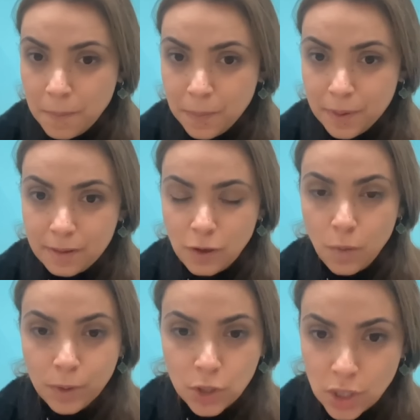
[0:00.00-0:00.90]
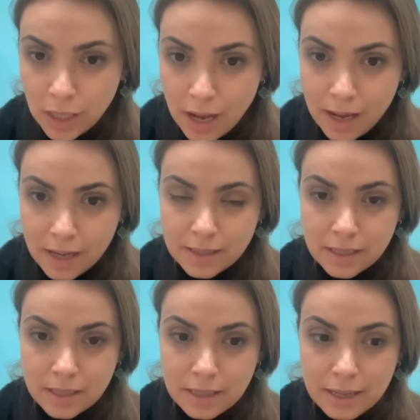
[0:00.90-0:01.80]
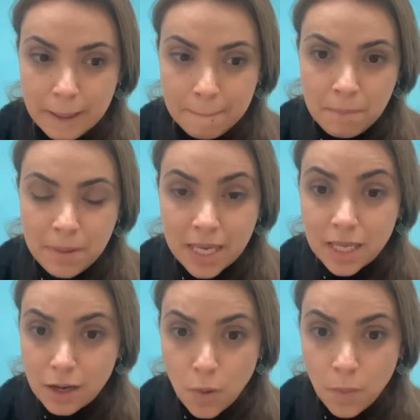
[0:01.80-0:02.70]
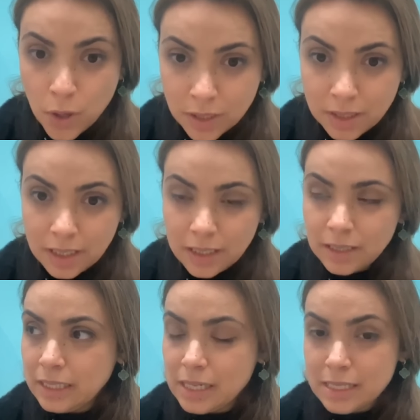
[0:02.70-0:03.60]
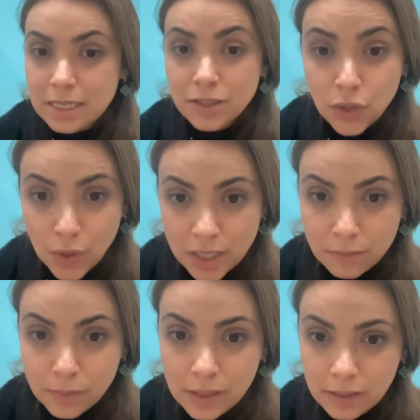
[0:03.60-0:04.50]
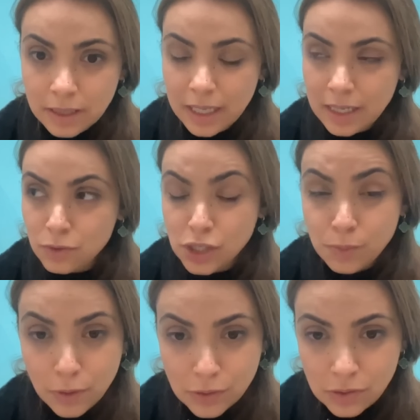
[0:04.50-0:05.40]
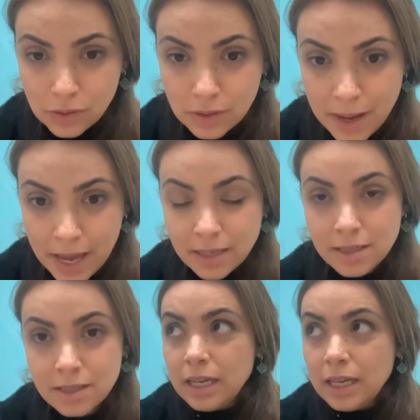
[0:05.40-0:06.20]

and commercialize and make it a commodity and that is integratable and responds to demand,